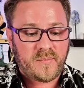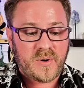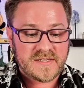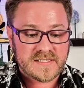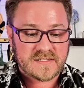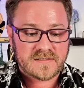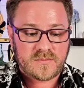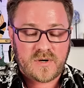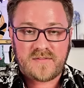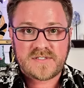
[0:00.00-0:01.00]
presence,
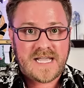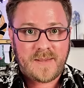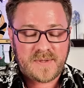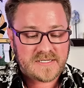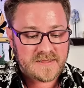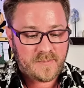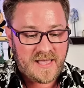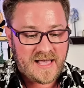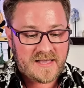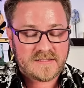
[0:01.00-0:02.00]
whatever's happened in the
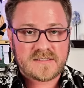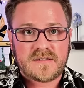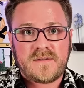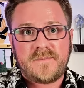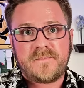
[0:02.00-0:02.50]
past